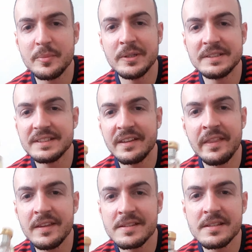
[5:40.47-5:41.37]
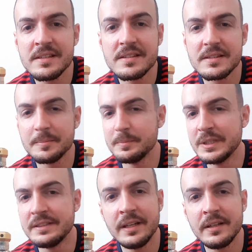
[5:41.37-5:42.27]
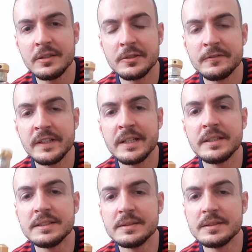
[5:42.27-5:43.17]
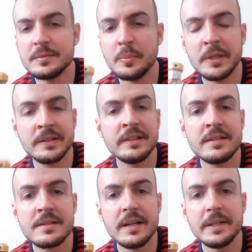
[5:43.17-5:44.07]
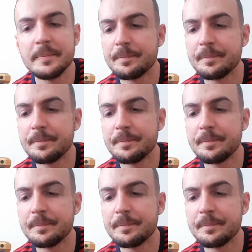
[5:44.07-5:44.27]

but this is a 10 out of 10 bottle design,